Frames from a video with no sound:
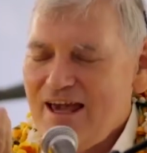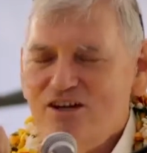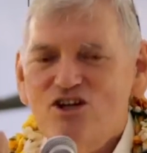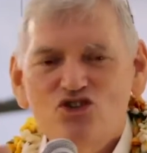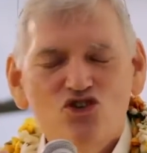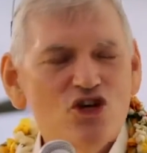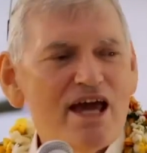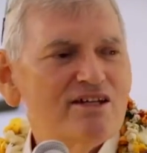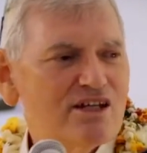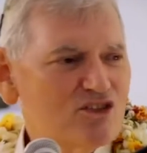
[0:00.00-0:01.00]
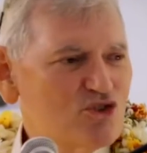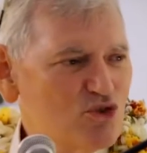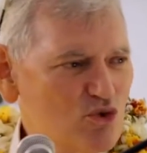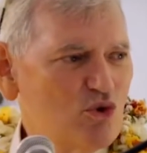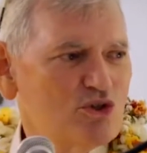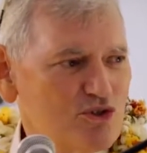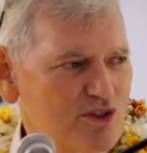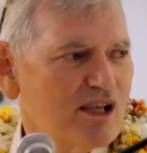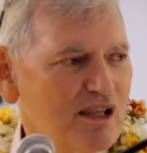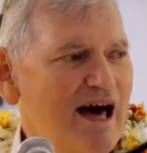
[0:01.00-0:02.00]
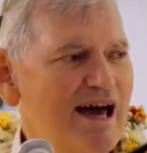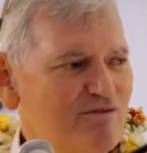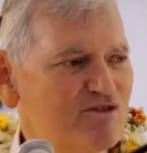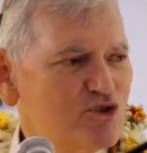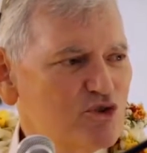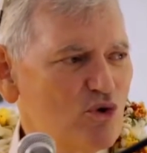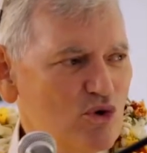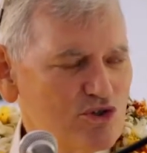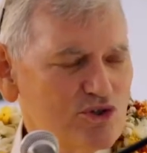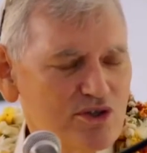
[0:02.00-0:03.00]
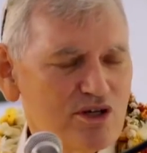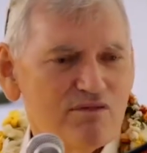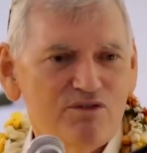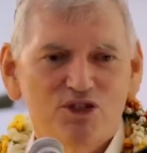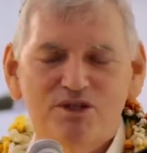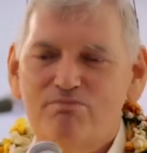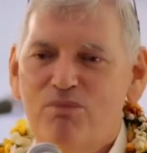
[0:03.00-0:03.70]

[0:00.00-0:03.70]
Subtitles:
energetic source, the life source of this